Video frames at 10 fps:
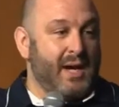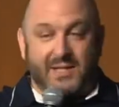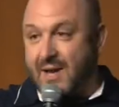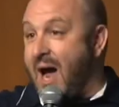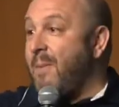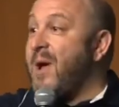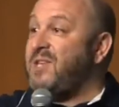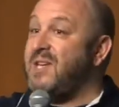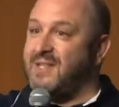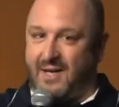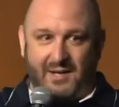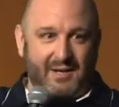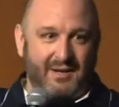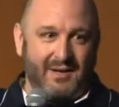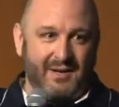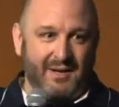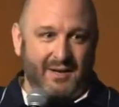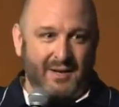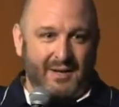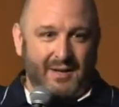I said, how much is it?
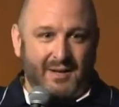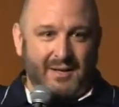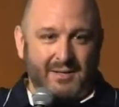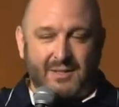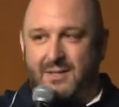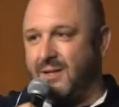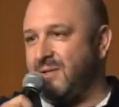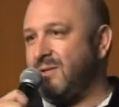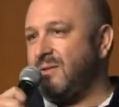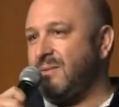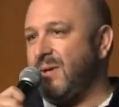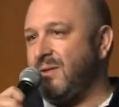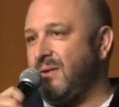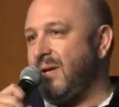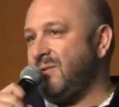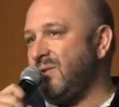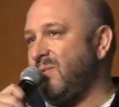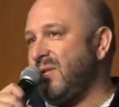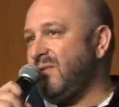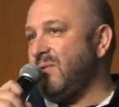She's like, so it's about
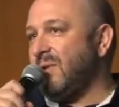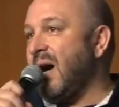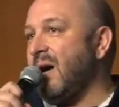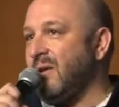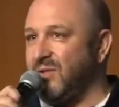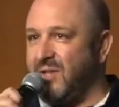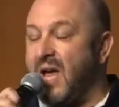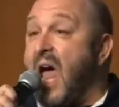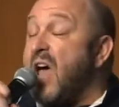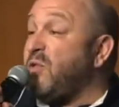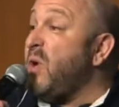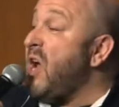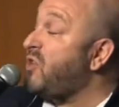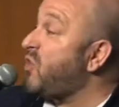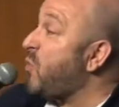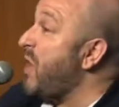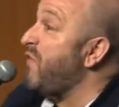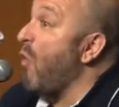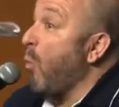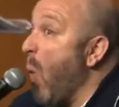$324.
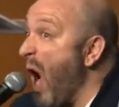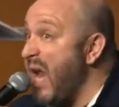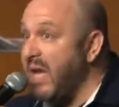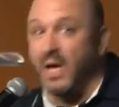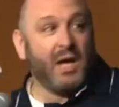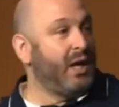$324, what?